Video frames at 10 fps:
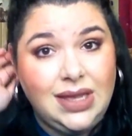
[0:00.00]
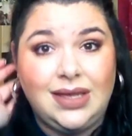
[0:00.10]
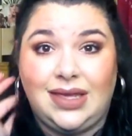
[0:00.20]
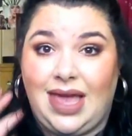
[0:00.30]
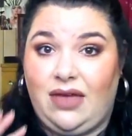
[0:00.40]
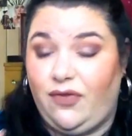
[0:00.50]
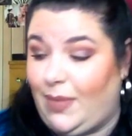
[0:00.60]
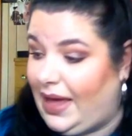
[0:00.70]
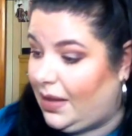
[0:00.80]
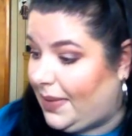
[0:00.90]
yay for
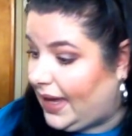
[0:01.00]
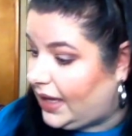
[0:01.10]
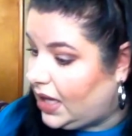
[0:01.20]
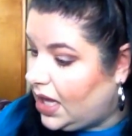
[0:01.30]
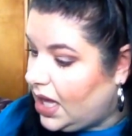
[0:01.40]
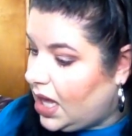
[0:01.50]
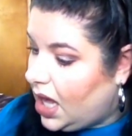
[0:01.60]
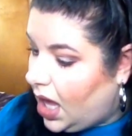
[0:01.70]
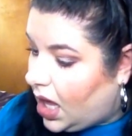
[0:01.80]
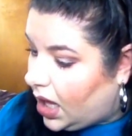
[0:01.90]
Makeup Geek.
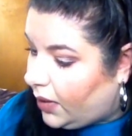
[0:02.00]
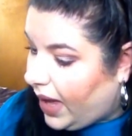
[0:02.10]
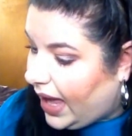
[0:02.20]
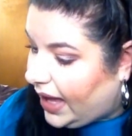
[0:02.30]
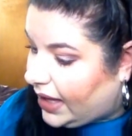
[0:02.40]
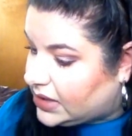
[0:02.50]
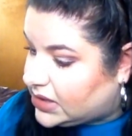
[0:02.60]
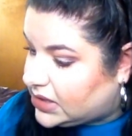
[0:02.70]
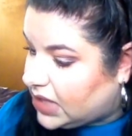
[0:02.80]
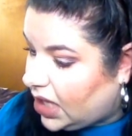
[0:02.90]
Okay,
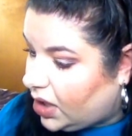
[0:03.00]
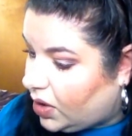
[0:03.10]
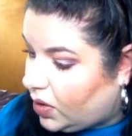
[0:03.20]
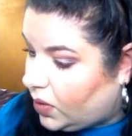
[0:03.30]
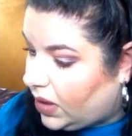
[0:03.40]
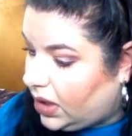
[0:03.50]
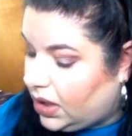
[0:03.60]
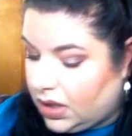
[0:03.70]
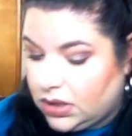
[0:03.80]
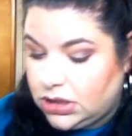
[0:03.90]
so
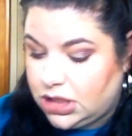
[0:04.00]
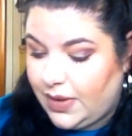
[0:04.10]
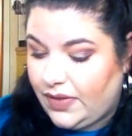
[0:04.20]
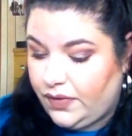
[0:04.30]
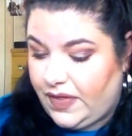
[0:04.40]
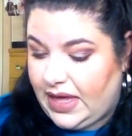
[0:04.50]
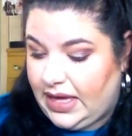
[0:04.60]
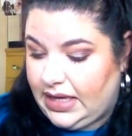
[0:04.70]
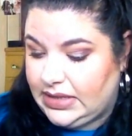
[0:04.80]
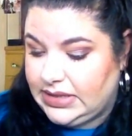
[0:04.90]
2 other
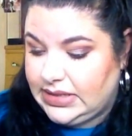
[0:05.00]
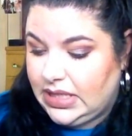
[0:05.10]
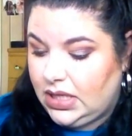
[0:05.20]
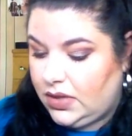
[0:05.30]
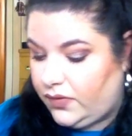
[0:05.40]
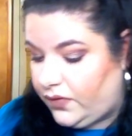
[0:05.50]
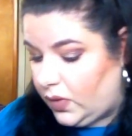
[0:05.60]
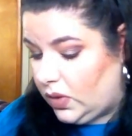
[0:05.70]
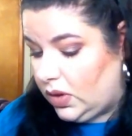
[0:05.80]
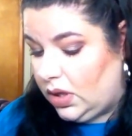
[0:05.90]
things
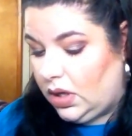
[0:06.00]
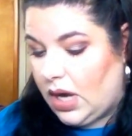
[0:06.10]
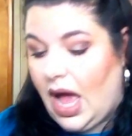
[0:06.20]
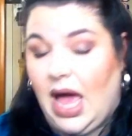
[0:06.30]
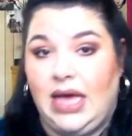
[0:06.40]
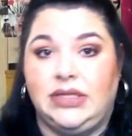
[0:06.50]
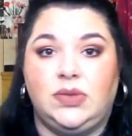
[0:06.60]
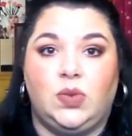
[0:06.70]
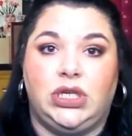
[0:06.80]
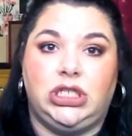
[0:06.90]
for eyes,
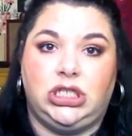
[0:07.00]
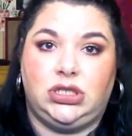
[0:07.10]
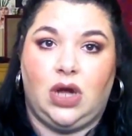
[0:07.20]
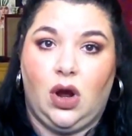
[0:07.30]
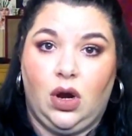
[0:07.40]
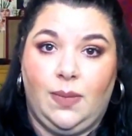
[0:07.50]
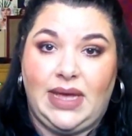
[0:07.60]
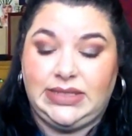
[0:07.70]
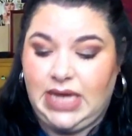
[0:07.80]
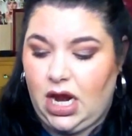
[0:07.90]
which are
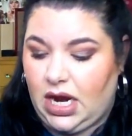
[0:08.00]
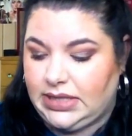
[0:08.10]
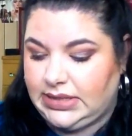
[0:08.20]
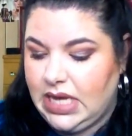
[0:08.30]
mascaras.